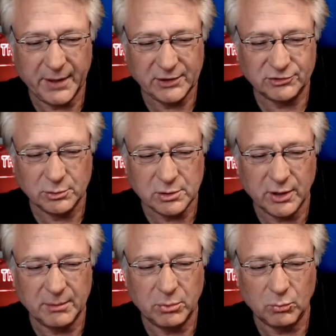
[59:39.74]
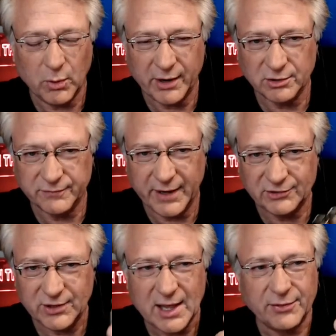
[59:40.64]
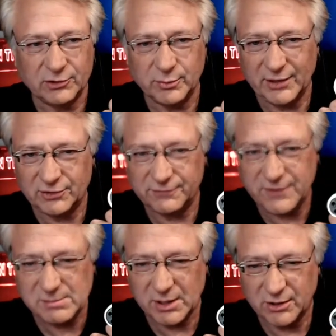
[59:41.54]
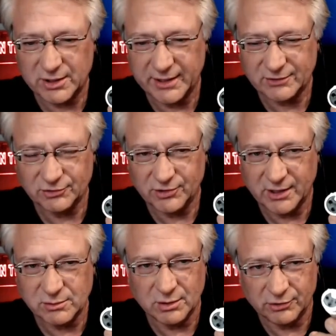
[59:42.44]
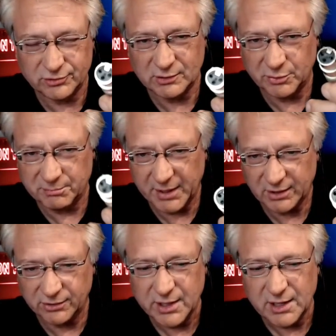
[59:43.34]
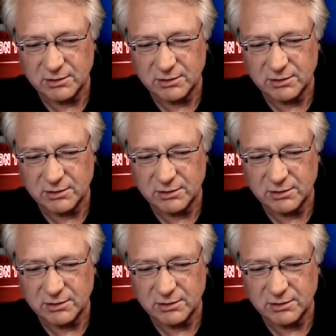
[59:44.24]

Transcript: a Studio Hub wired device. This one has the female connectors on it. You can also get it with male.